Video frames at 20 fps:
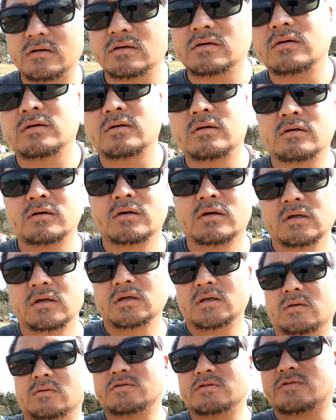It
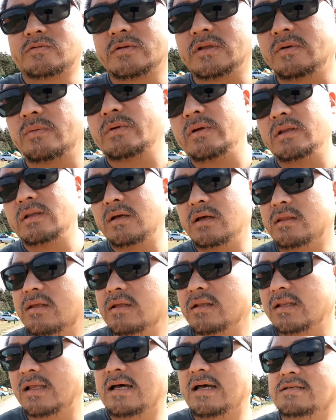was really windy at
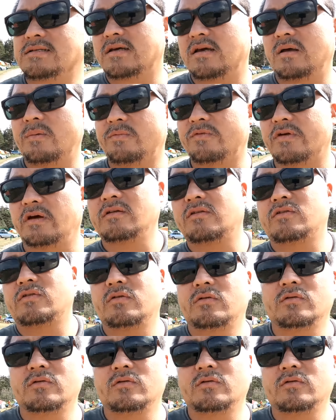the last campsite